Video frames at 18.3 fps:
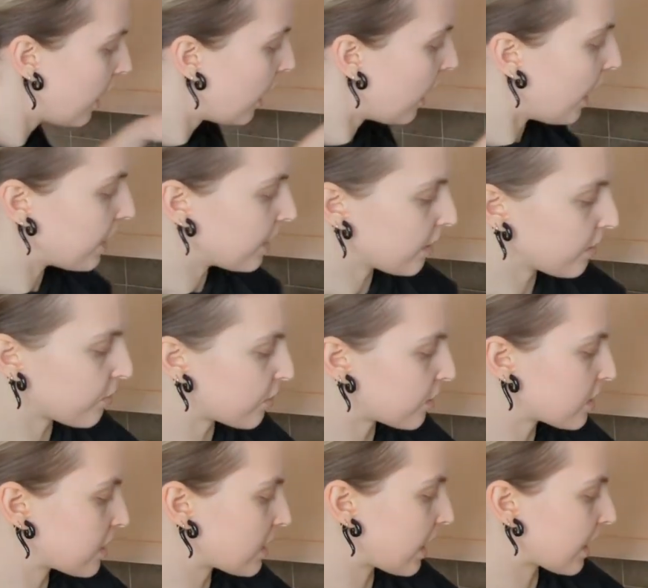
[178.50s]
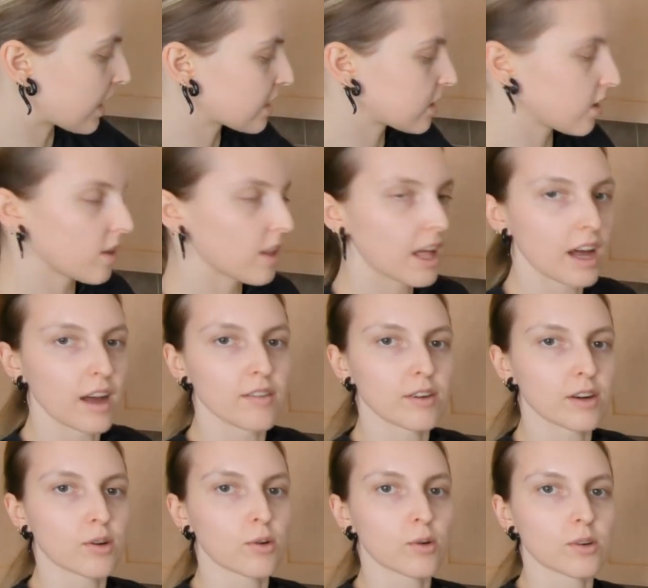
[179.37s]
And then for snacks, I'll have a
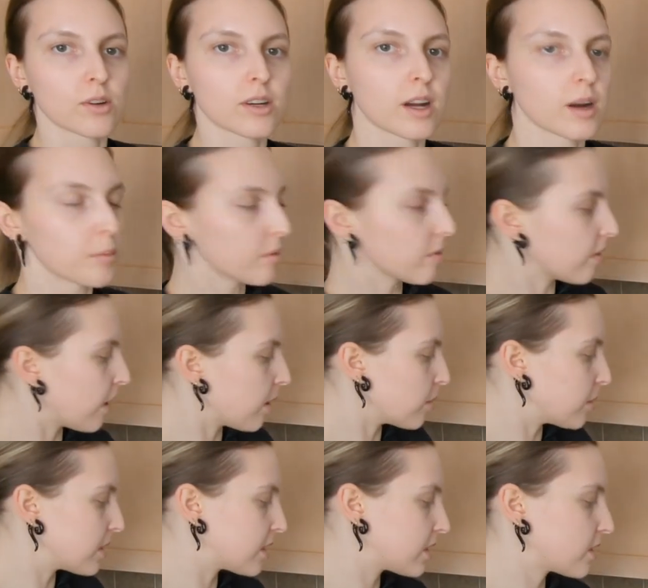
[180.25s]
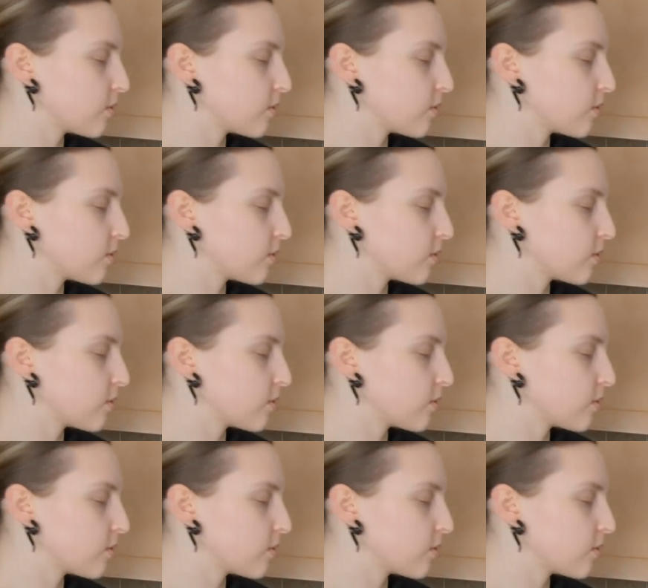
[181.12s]
1/4 cup of hummus